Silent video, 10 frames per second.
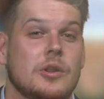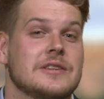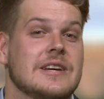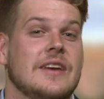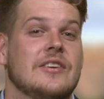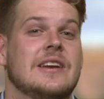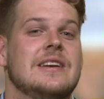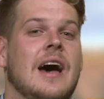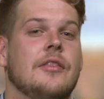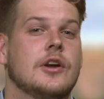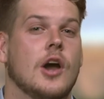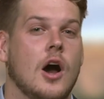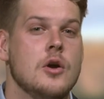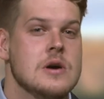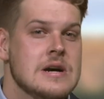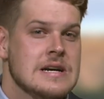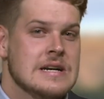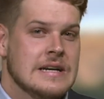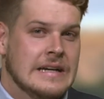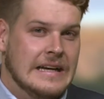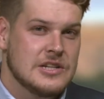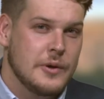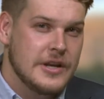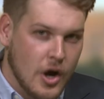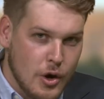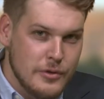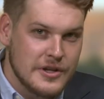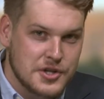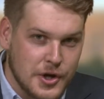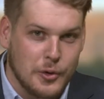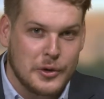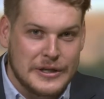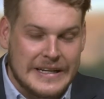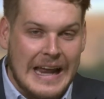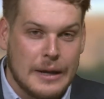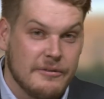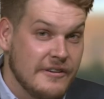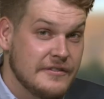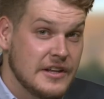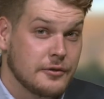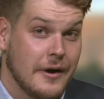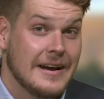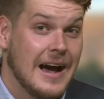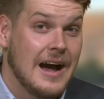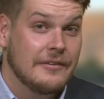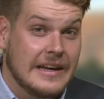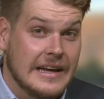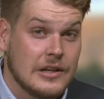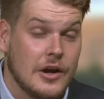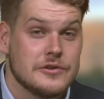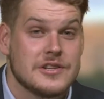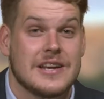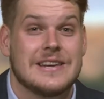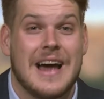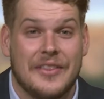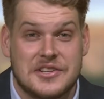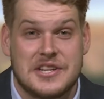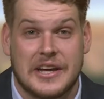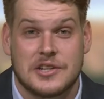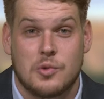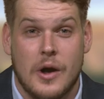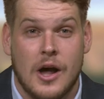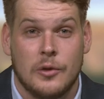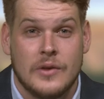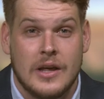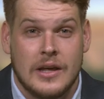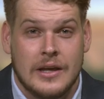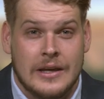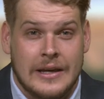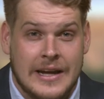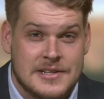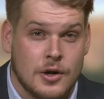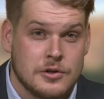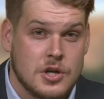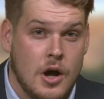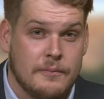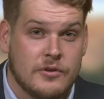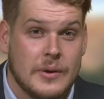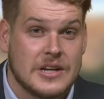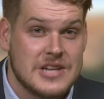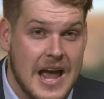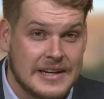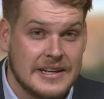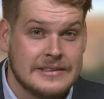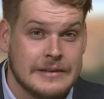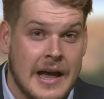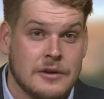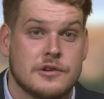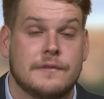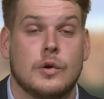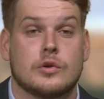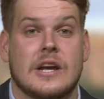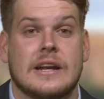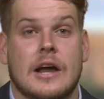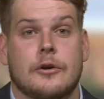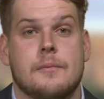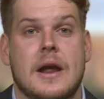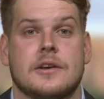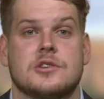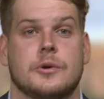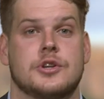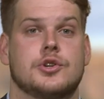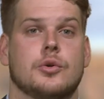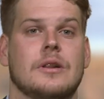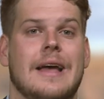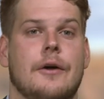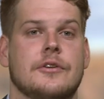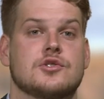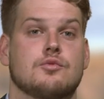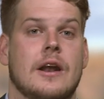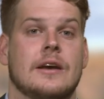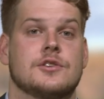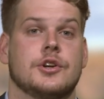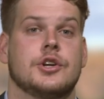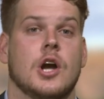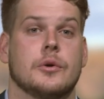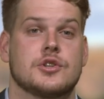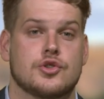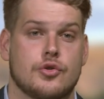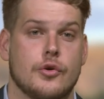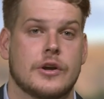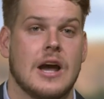willing to give it another go, as we know this girl can gallop. 53.5 kilos is another tick as well. It's on top from exacting, out to 1400 metres, which should allow this runner to show its true